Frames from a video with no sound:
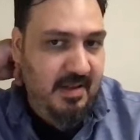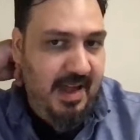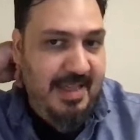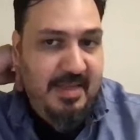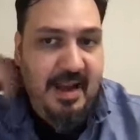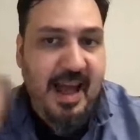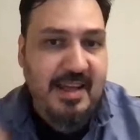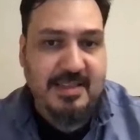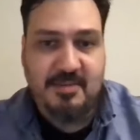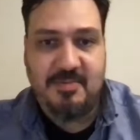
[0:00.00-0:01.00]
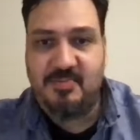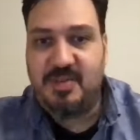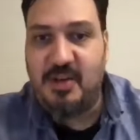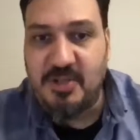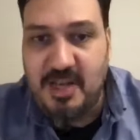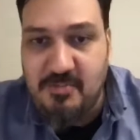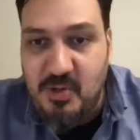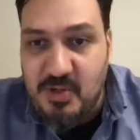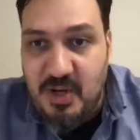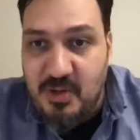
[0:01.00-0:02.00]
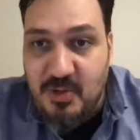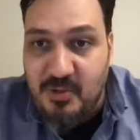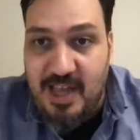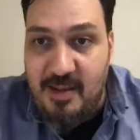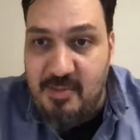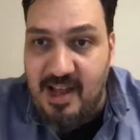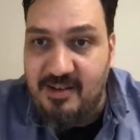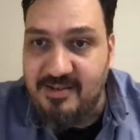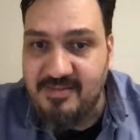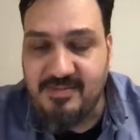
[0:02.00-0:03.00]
And the last, because I'm using lots of time now,